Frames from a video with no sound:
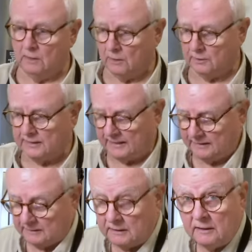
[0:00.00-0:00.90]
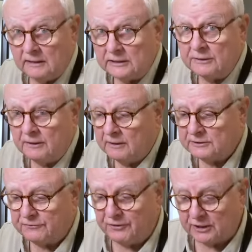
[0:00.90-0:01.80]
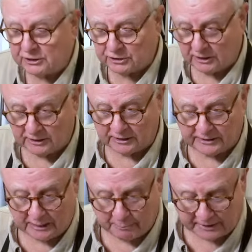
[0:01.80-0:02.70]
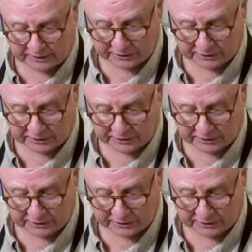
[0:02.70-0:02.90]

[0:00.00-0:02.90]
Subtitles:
Okay, it's finished the 10-minute